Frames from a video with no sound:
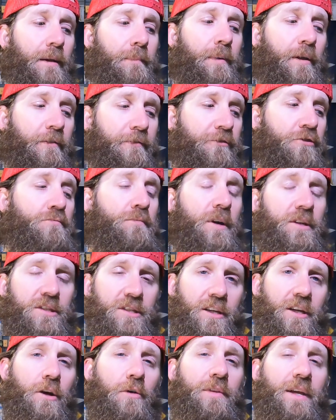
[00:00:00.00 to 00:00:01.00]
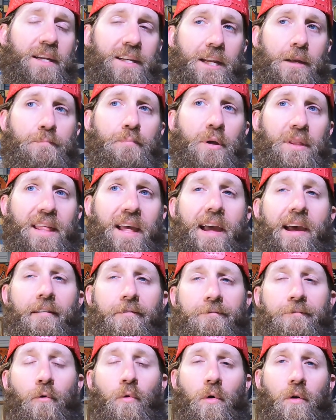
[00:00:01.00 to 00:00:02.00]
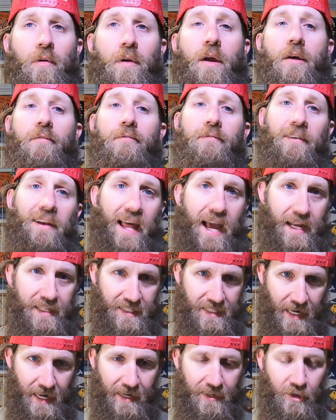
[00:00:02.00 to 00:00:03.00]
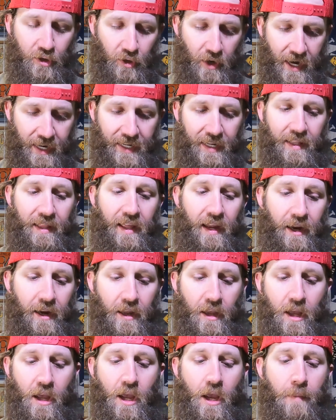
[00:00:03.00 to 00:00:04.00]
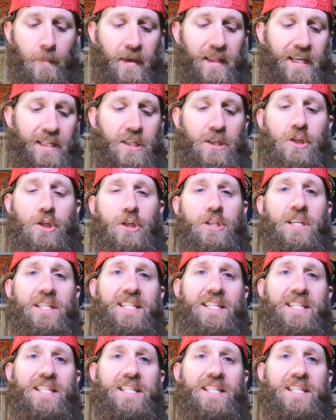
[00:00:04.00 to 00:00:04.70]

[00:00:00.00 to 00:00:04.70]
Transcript: About a few months ago, they did put the F4 flat-sided crank in there. But this is just a